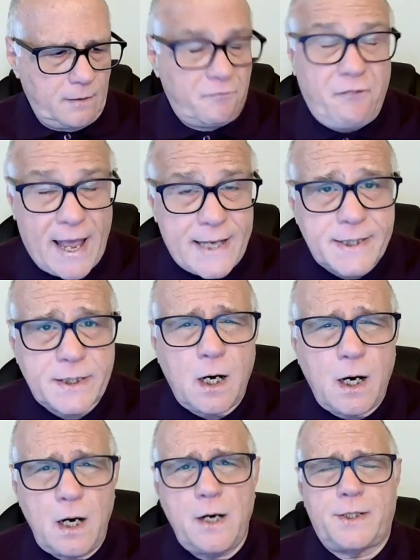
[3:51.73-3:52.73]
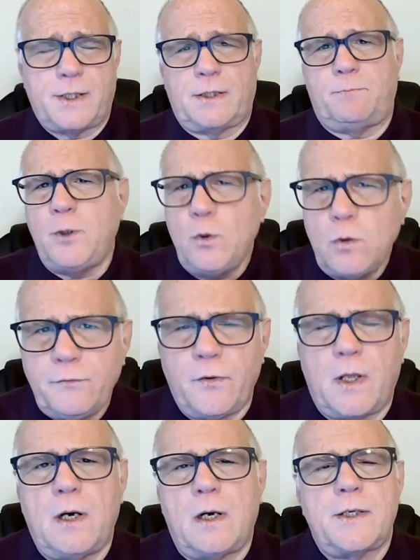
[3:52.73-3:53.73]
fast cars, beautiful
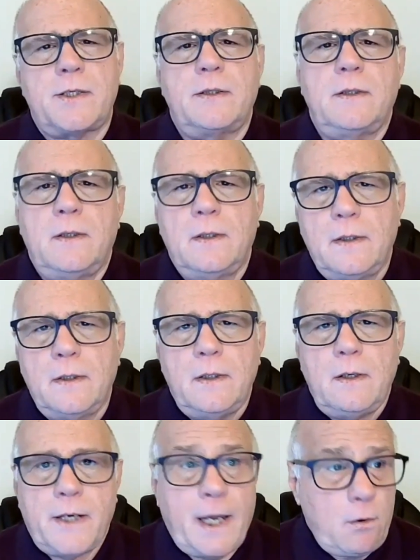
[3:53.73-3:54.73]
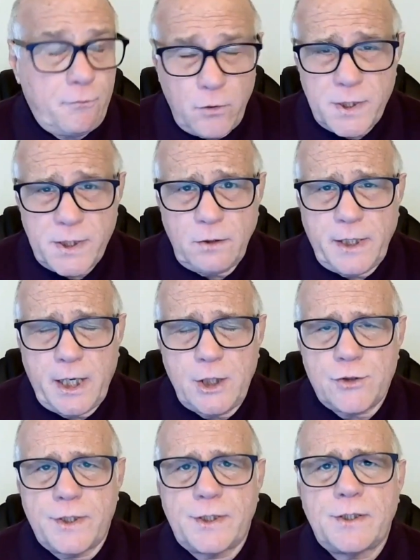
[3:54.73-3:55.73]
cars. Okay, of course they're
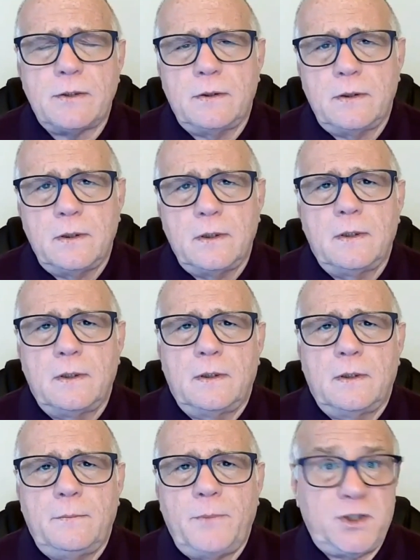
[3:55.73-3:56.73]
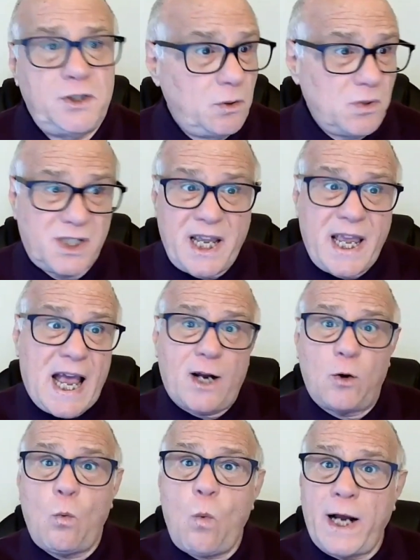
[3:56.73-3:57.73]
dangerous. But you don't say, I
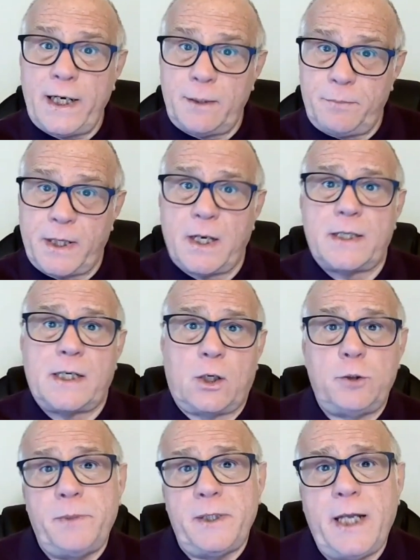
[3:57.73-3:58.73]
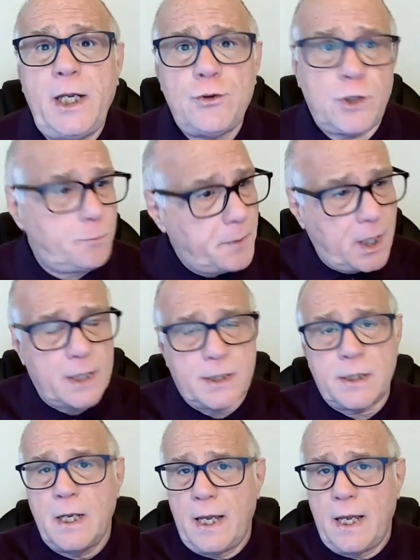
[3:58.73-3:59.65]
don't want it because it could be dangerous, because